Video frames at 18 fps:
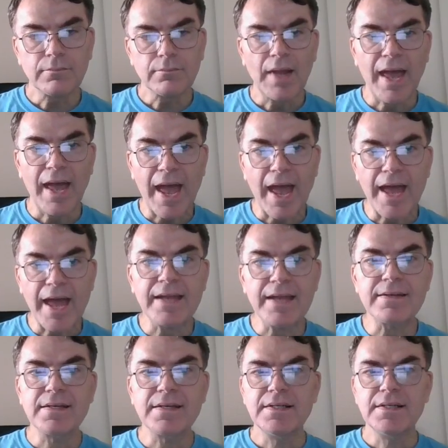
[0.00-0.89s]

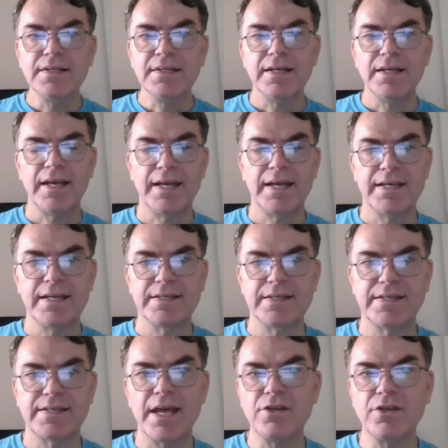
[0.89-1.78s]
And
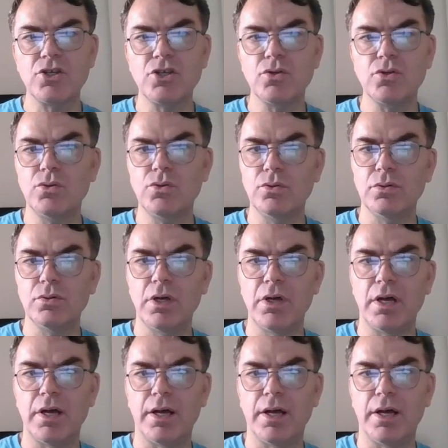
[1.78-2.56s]
then you